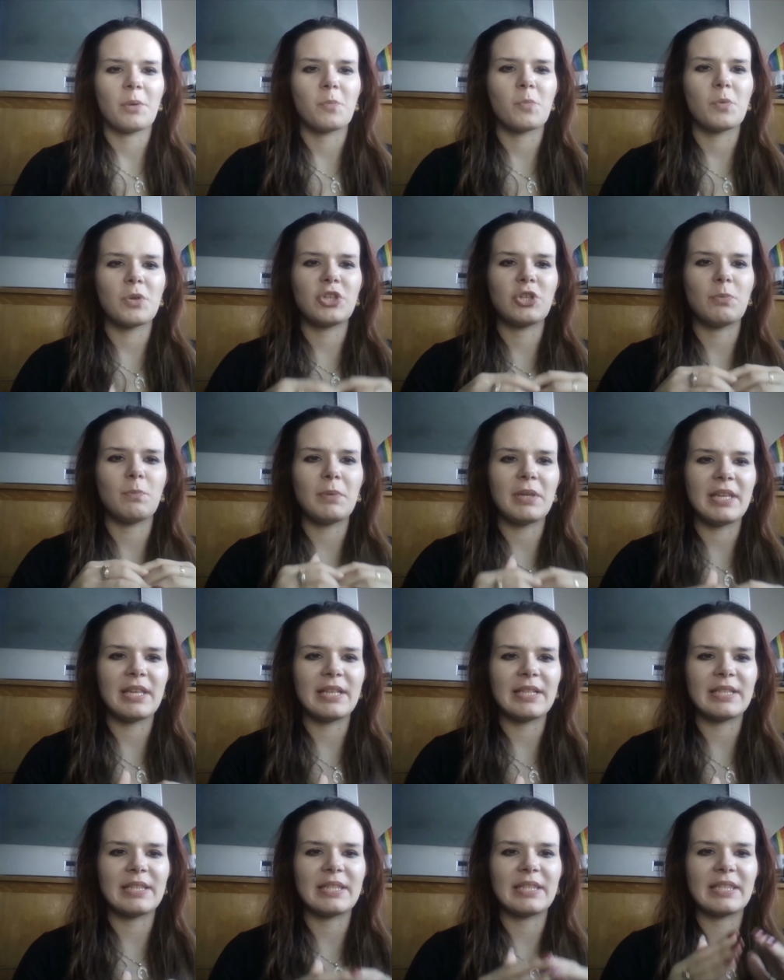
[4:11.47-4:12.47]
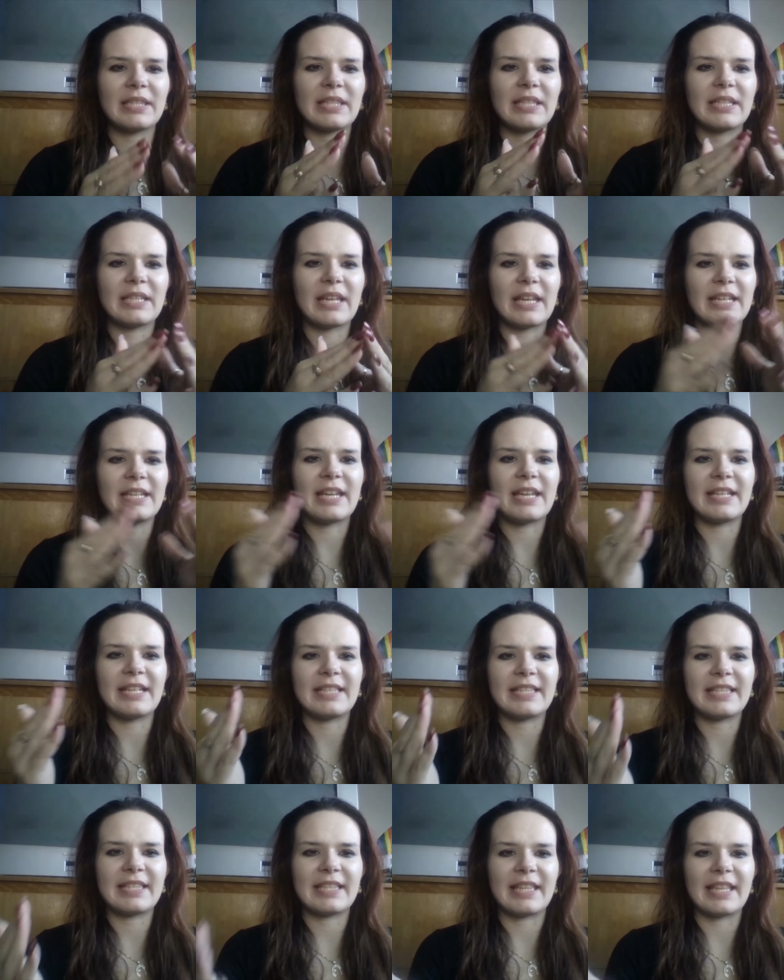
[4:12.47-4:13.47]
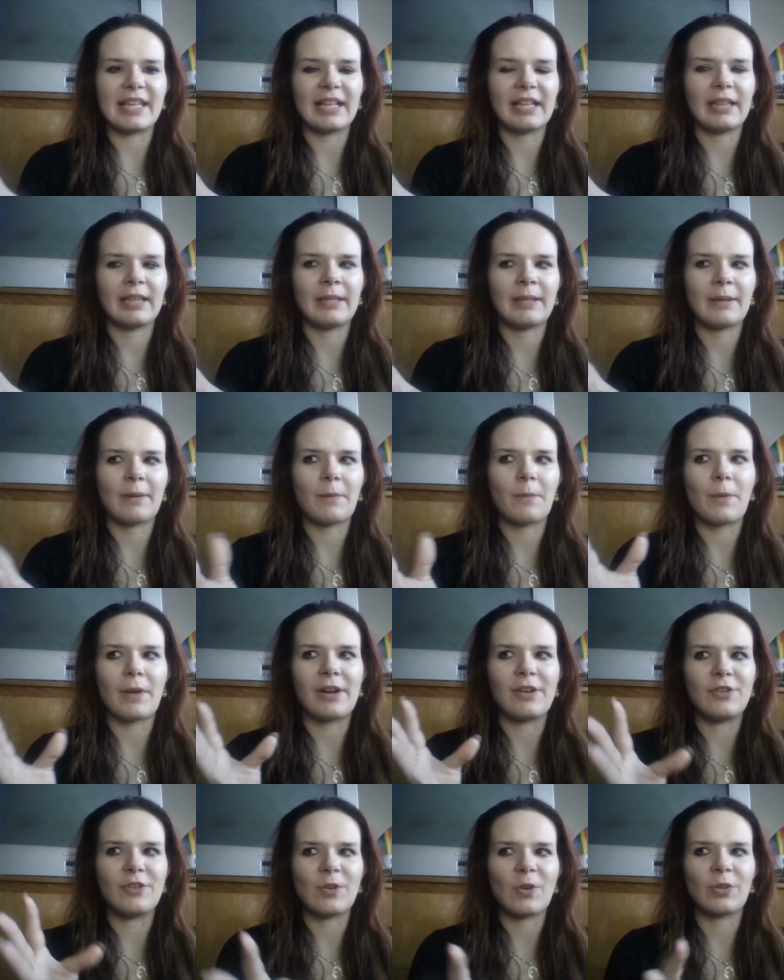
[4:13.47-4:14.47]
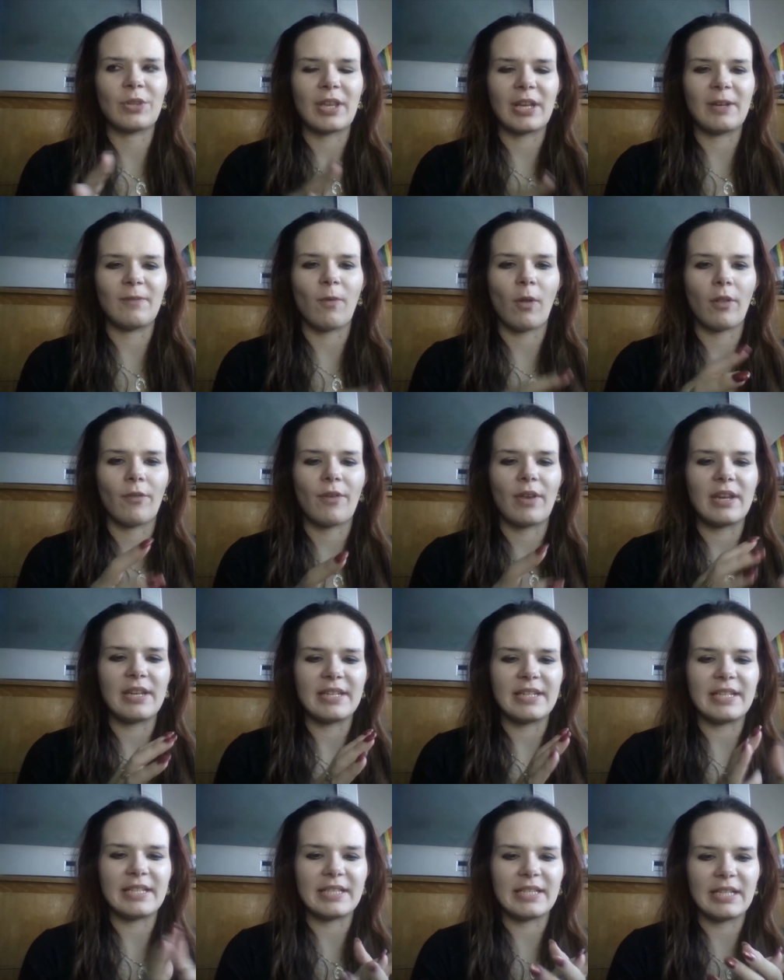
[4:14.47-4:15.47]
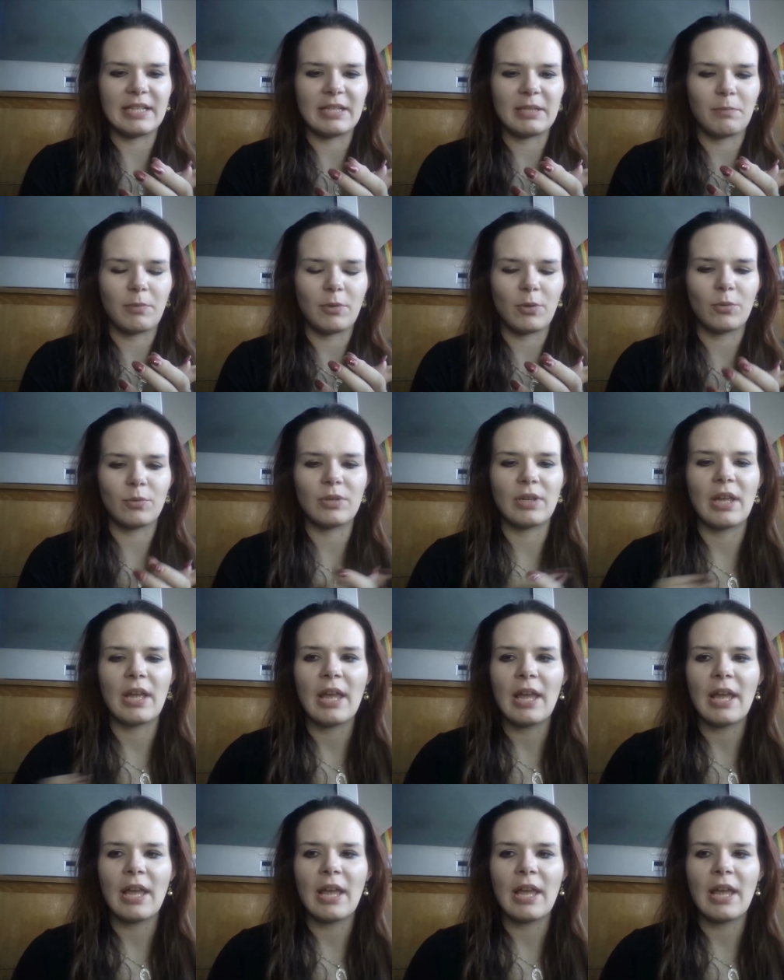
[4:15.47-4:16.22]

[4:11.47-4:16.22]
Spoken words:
which means that they still were not involved in this dispute.